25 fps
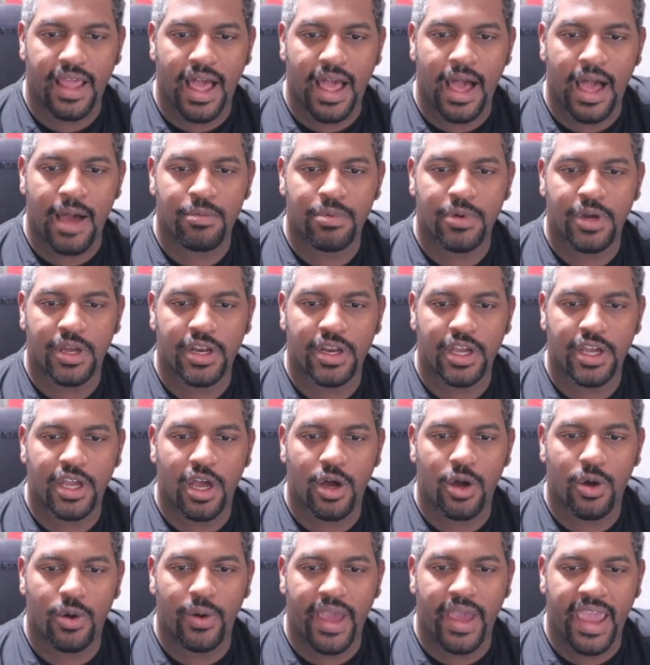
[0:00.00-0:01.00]
I'm going to
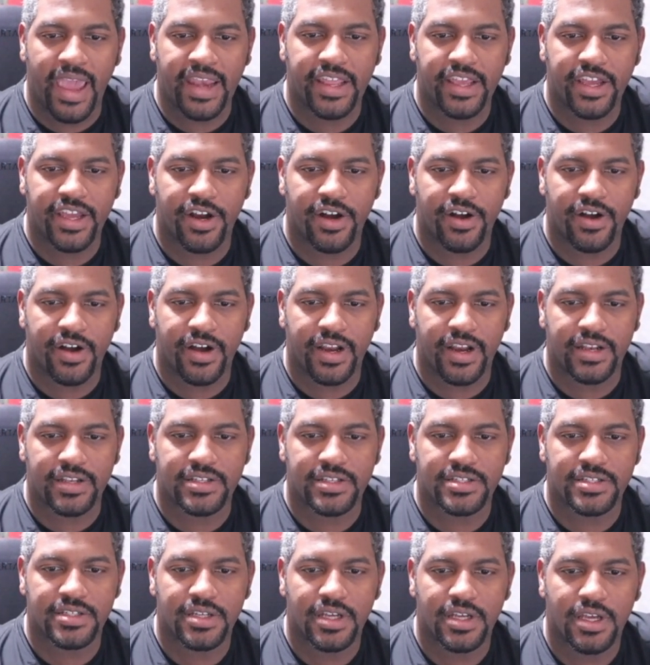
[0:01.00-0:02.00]
go Eddy
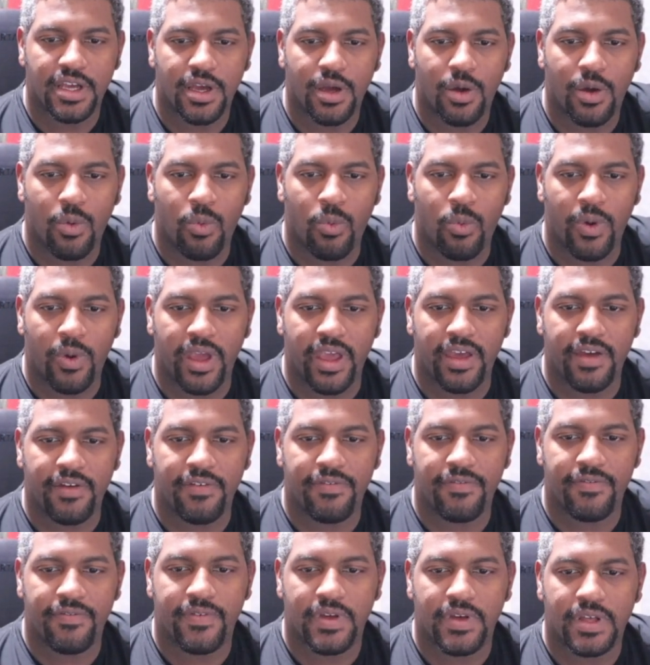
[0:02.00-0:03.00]
Current
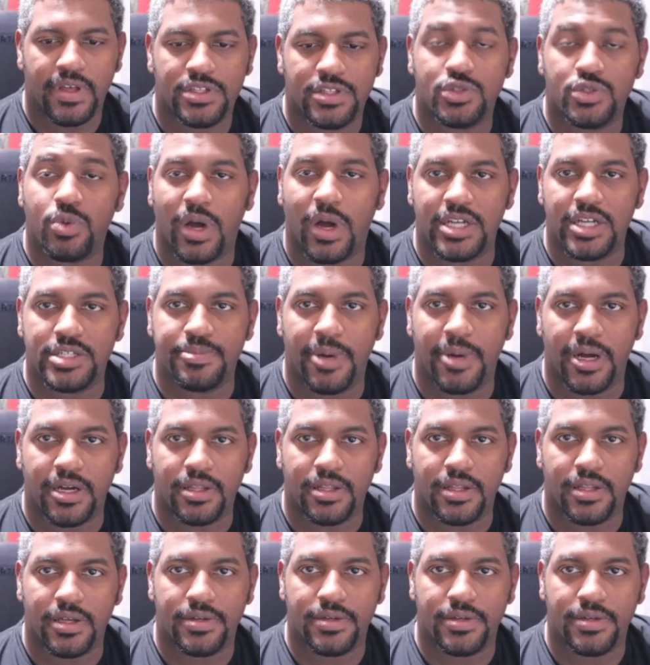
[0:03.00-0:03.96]
with Swashbuckler.